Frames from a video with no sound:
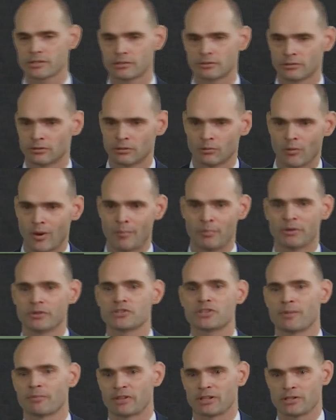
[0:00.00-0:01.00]
or weapons,
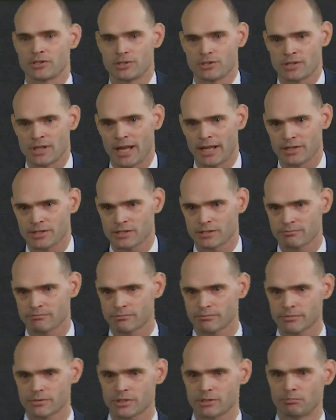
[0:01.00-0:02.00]
something she's not
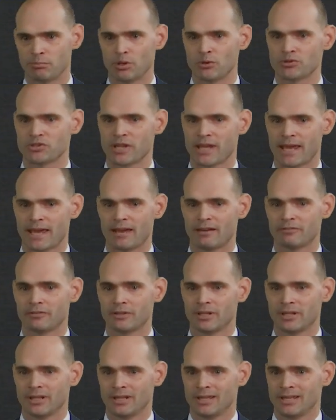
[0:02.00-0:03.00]
supposed to have.
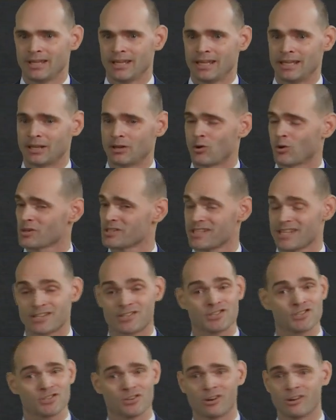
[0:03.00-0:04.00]
And the court said,
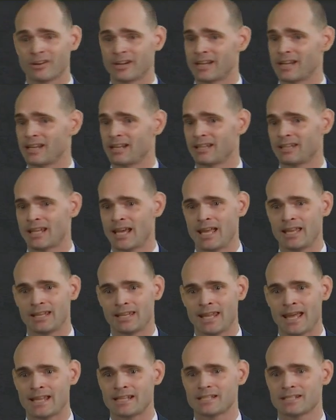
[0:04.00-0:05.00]
sorry,
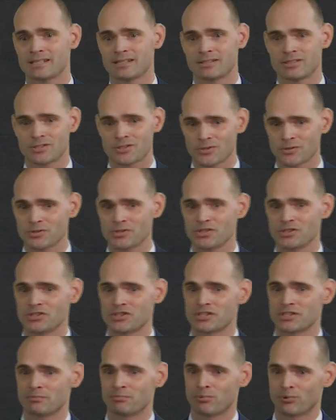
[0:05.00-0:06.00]
that search is
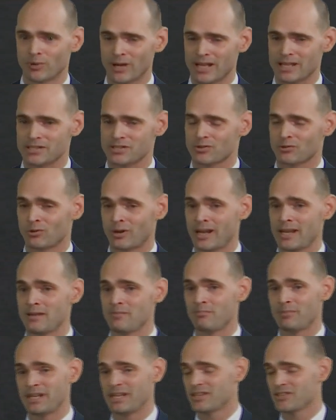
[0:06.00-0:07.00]
suppressed,
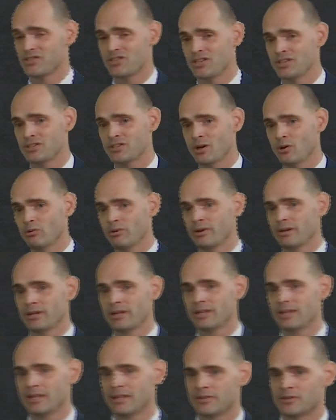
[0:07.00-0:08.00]
right? Because
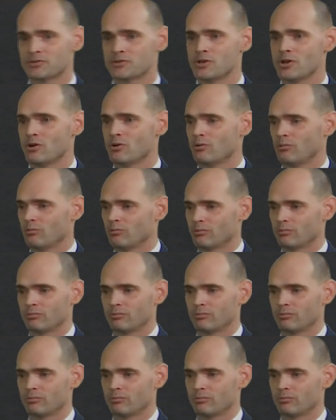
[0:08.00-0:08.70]
there's no,